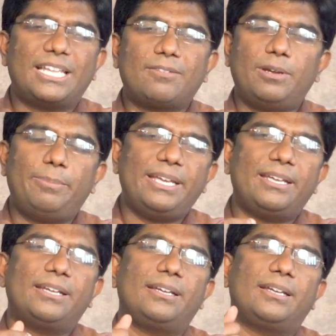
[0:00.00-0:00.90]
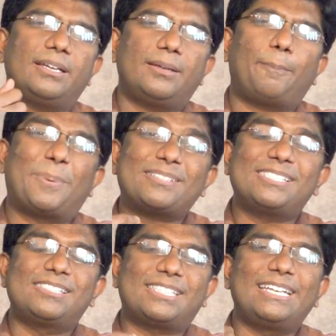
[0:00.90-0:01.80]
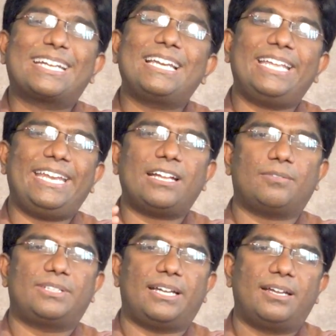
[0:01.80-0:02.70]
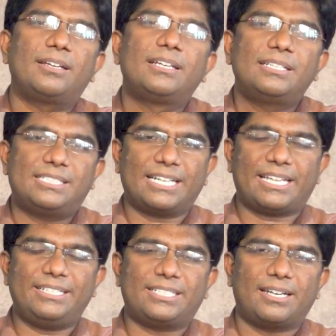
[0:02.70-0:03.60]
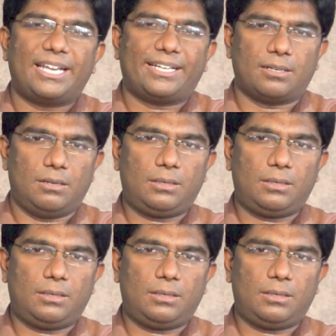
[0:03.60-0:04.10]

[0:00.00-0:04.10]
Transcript: There will be persistent clearing of the secretion, like